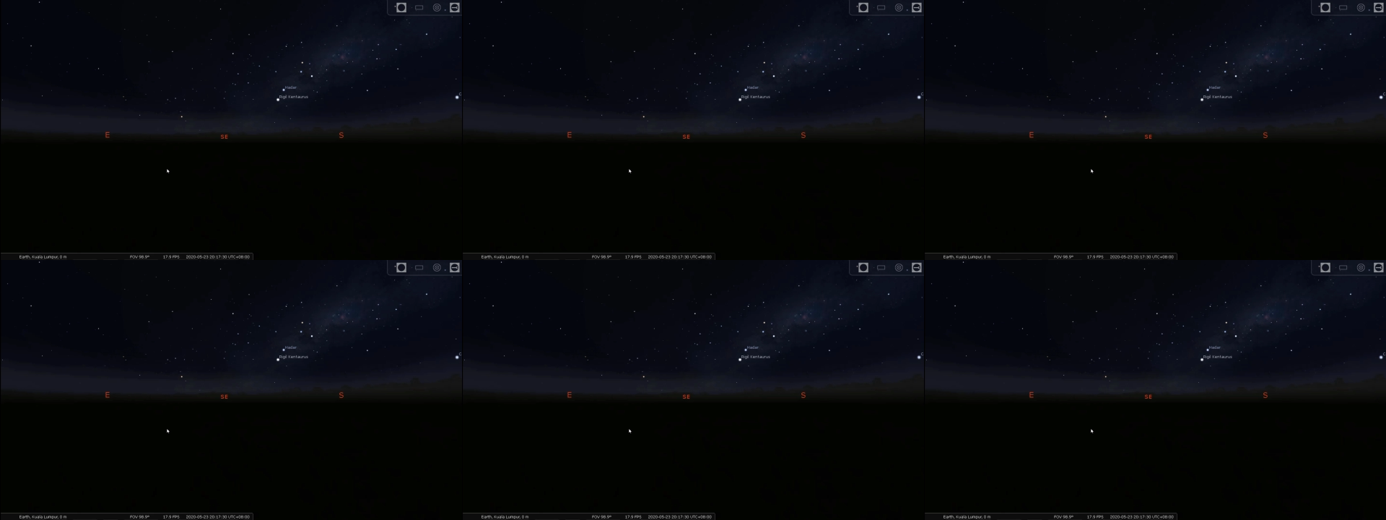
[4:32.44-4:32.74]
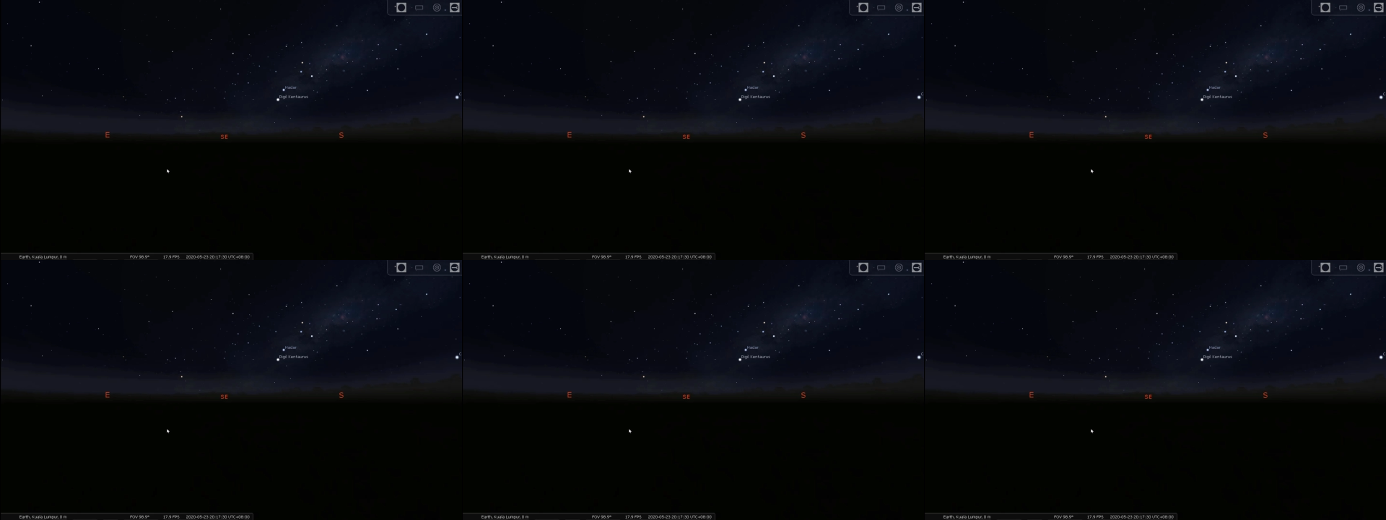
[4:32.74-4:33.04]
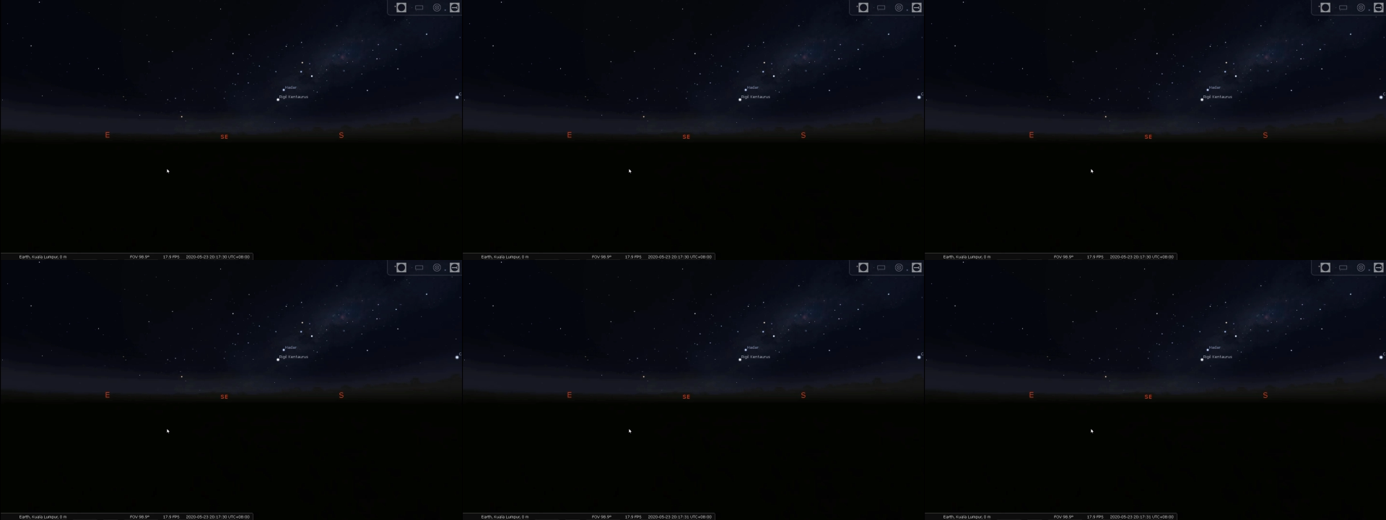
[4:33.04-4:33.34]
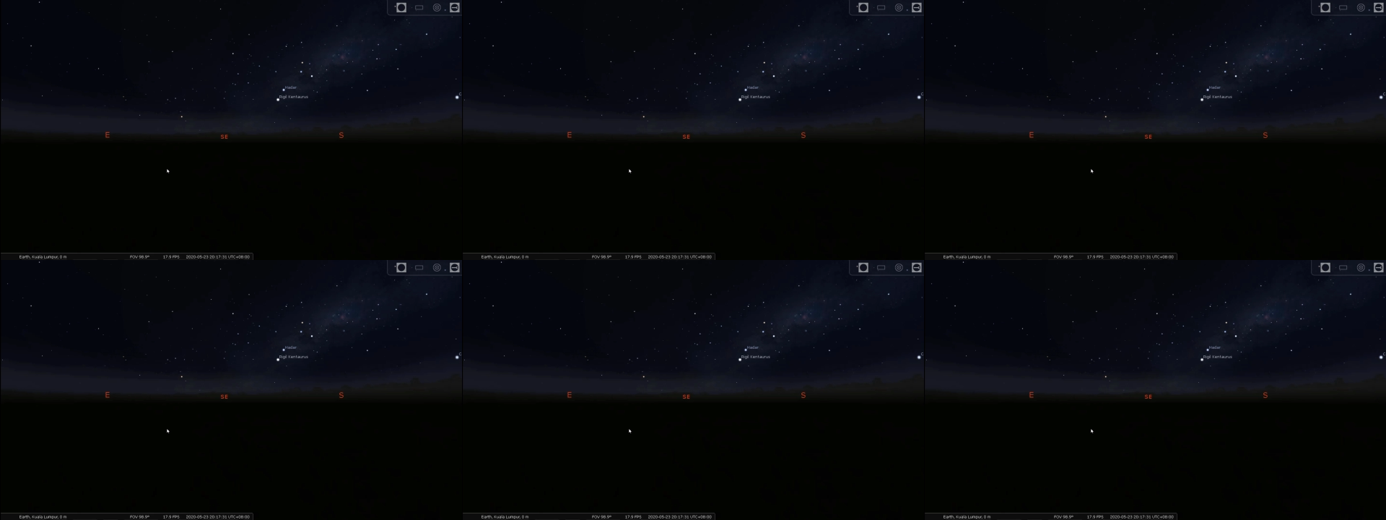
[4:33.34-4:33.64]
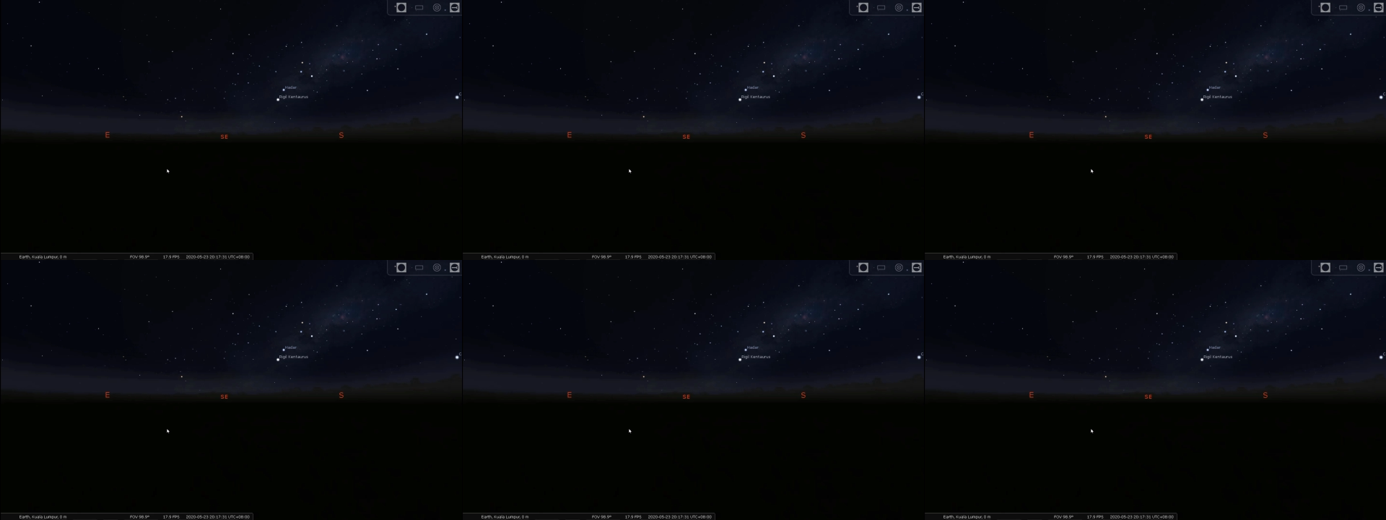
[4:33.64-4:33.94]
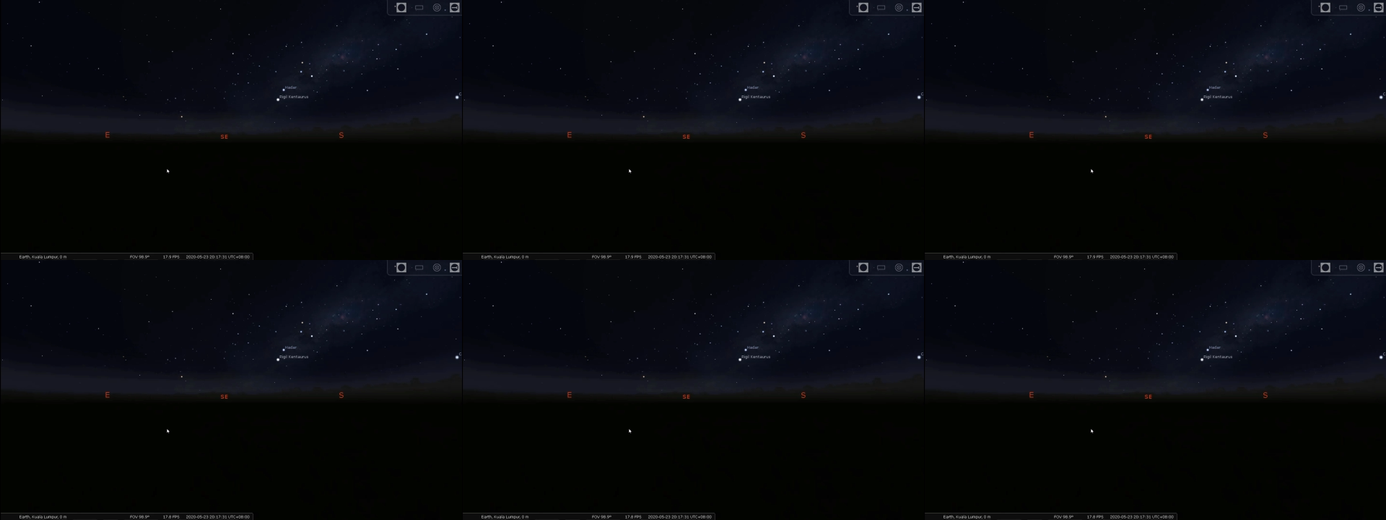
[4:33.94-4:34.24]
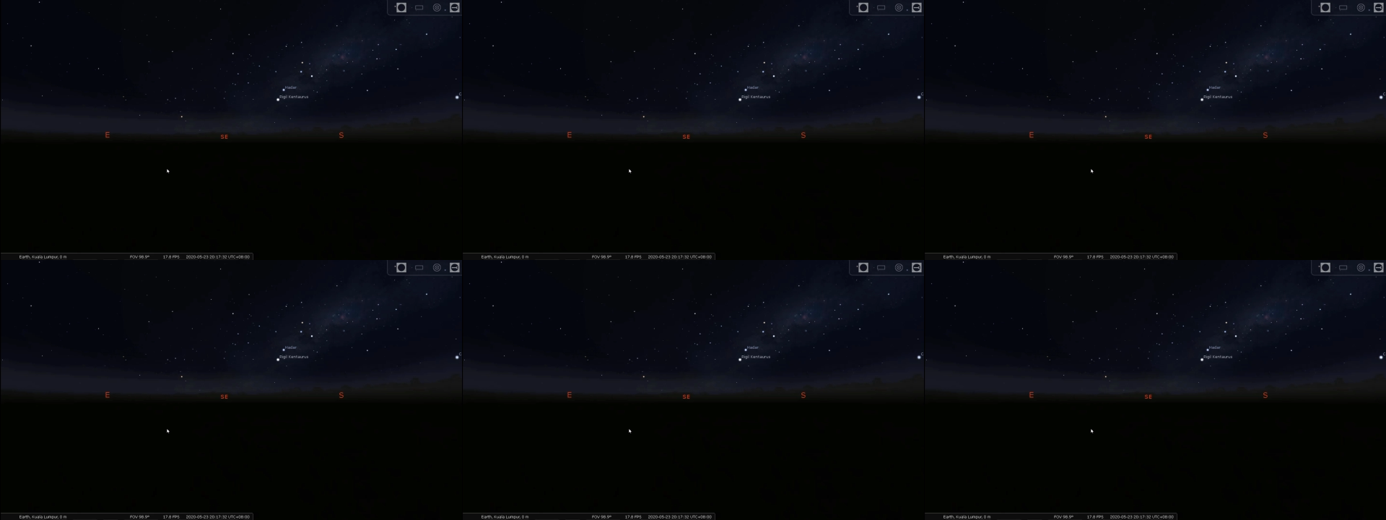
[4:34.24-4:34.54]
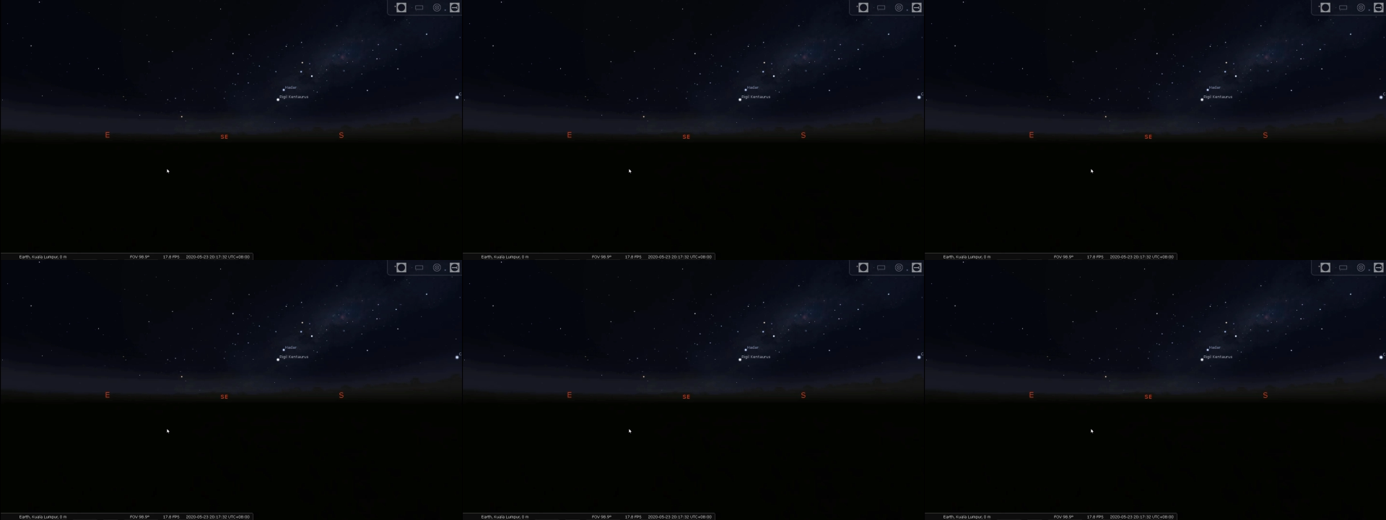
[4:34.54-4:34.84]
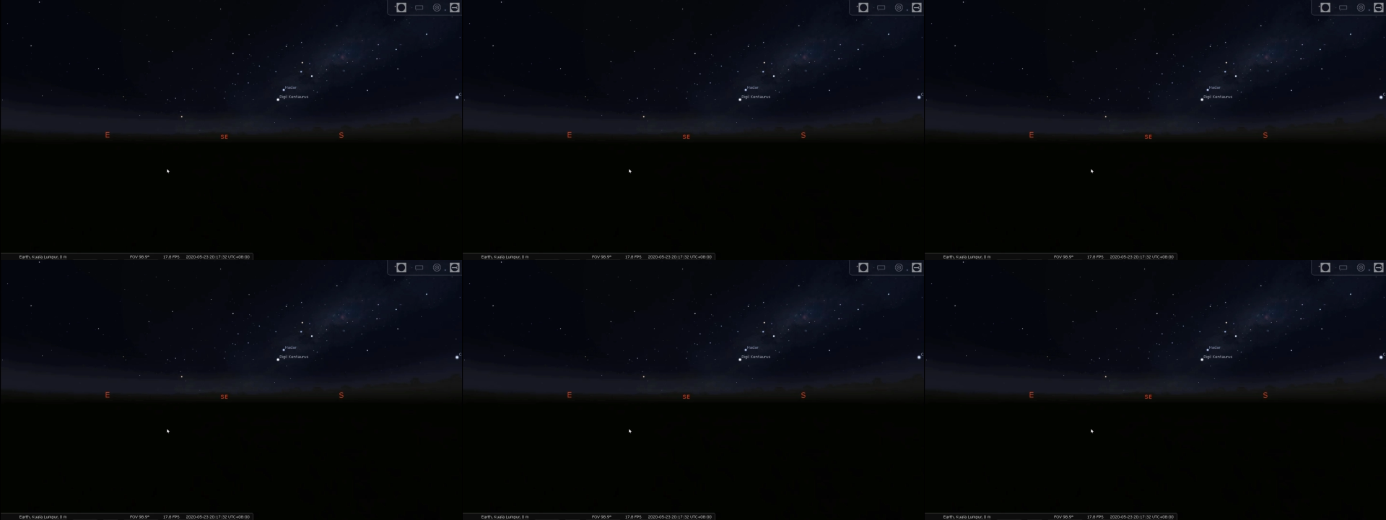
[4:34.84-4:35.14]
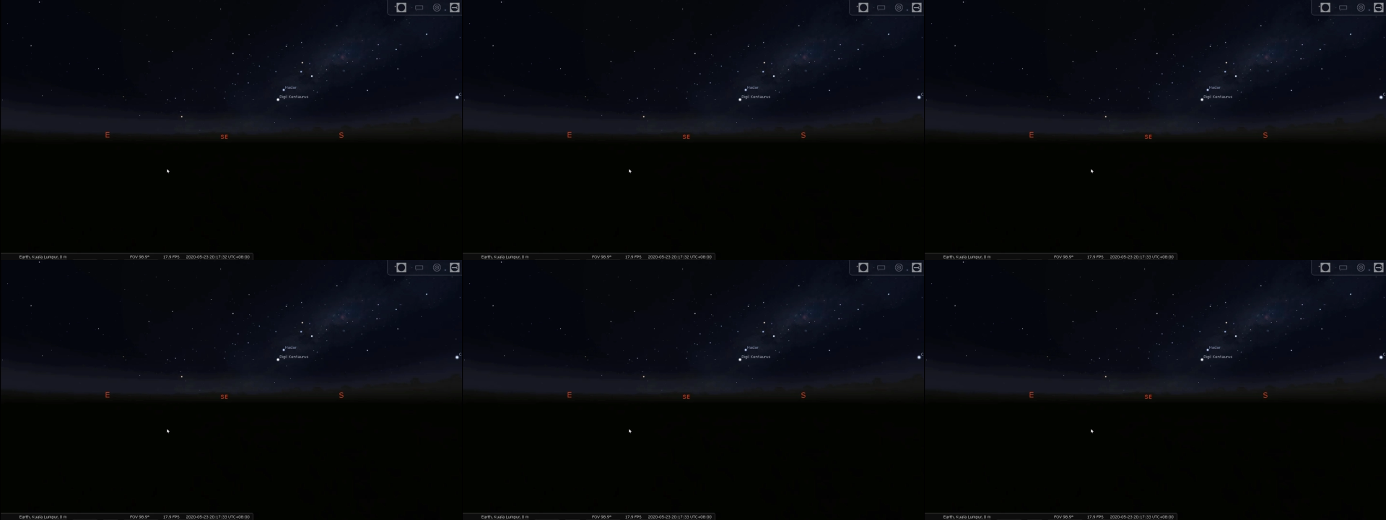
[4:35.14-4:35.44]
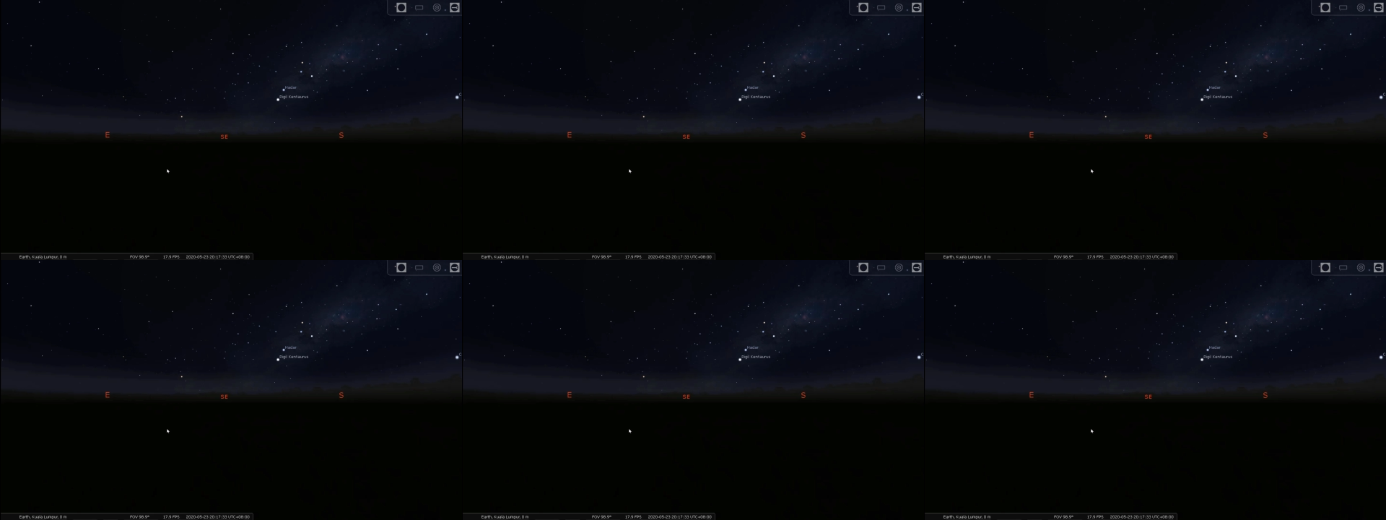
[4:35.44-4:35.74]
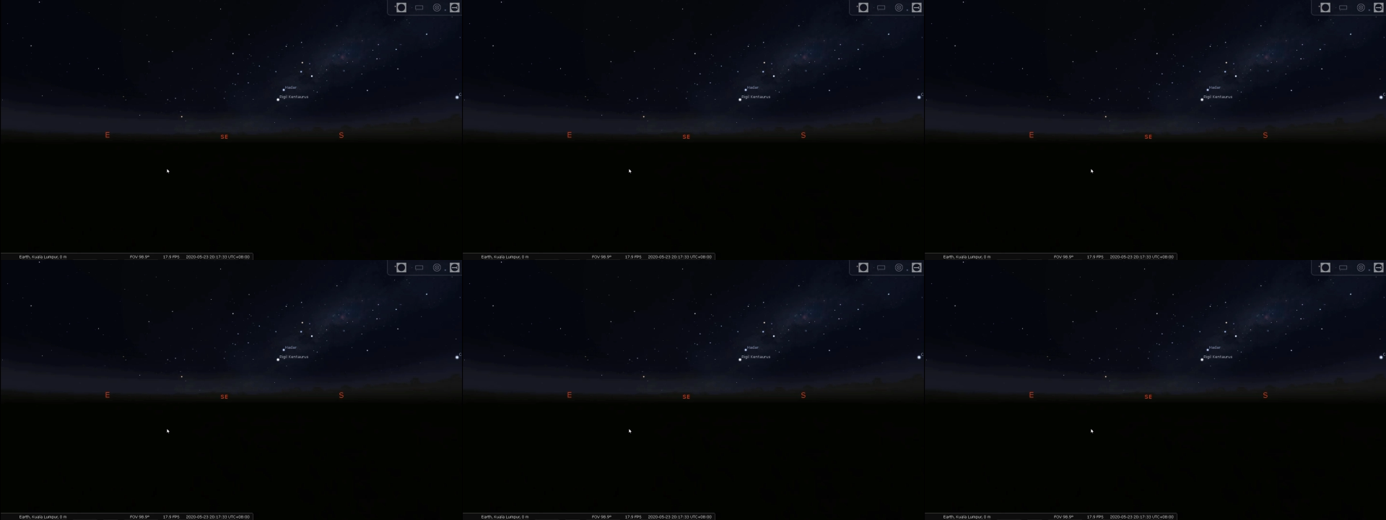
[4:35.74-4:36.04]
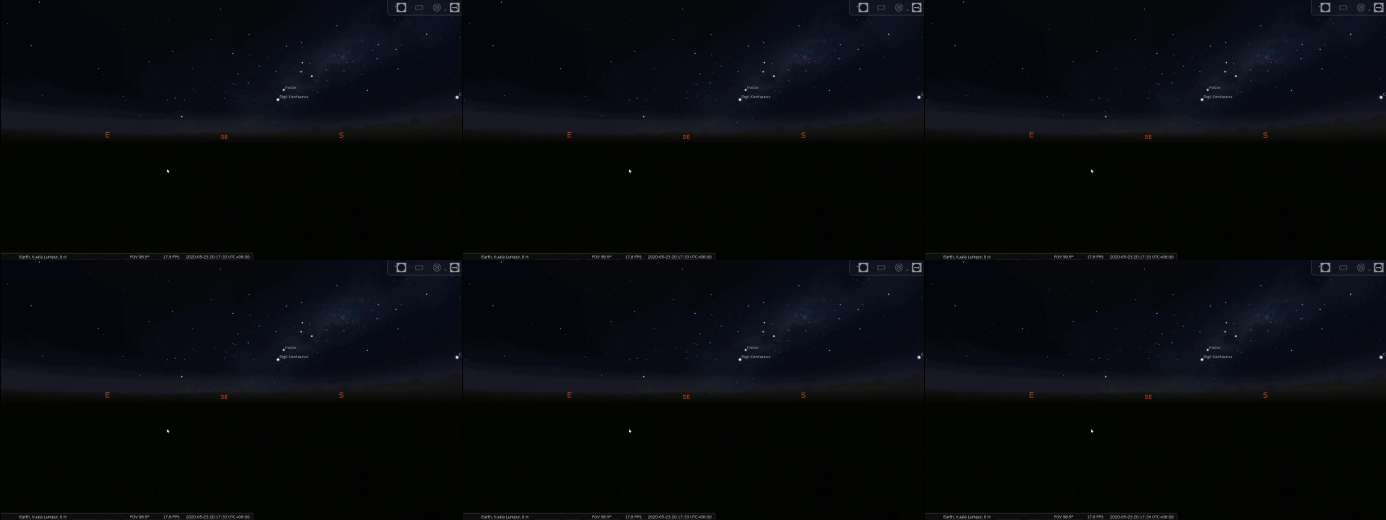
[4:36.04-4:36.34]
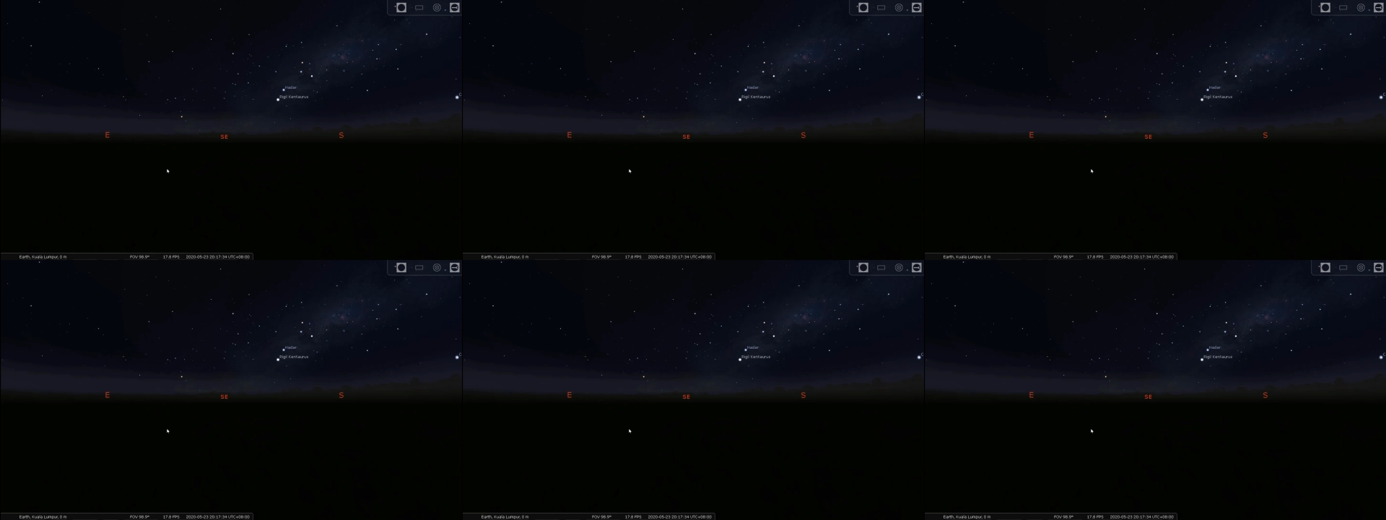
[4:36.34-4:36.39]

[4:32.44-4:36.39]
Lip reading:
(no speaker visible)